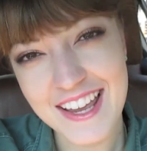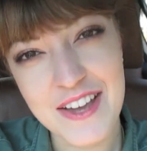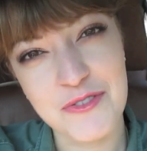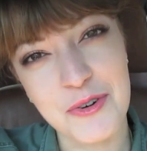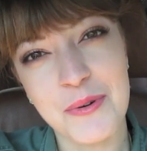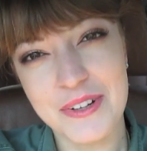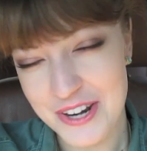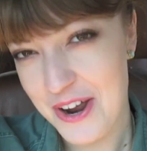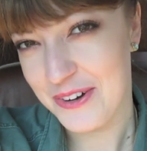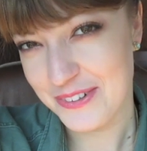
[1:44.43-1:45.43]
everyone
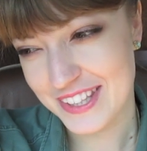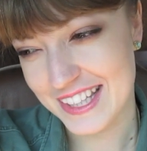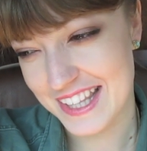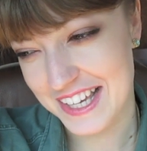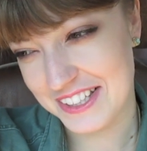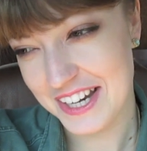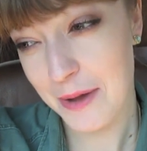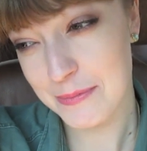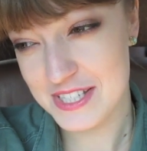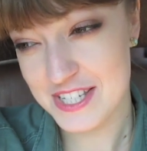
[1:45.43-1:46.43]
know that that could
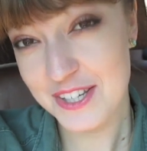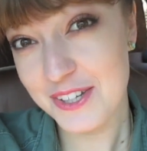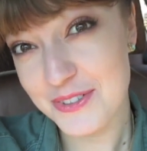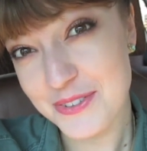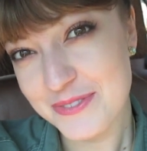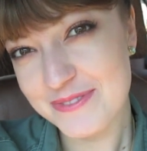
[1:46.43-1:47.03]
happen to you.